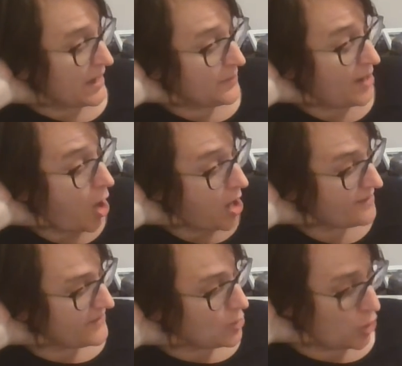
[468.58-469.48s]
It might have been
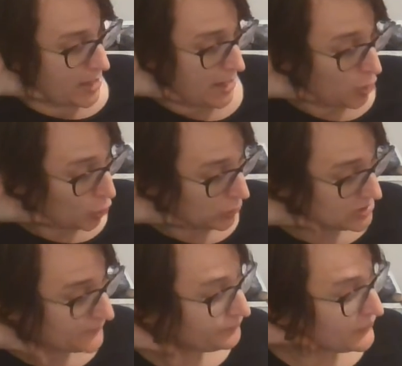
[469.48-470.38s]
Harvey or
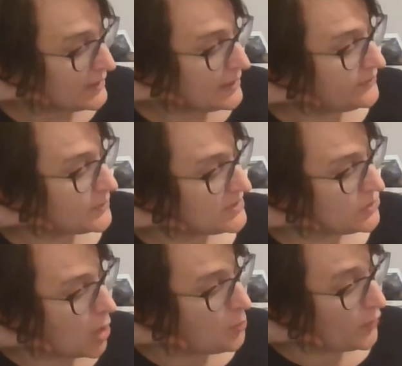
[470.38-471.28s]
Harold. There was no